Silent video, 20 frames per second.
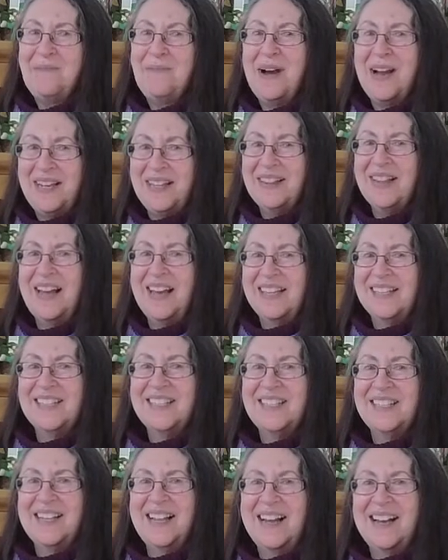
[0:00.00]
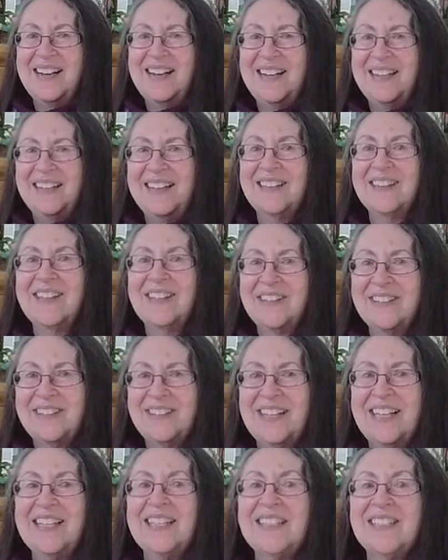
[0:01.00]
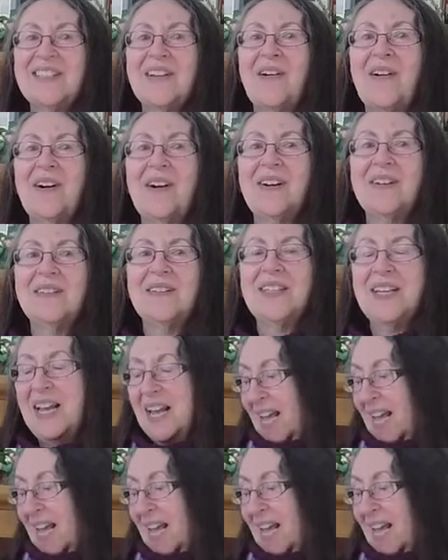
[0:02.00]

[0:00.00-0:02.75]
might like to learn. It's called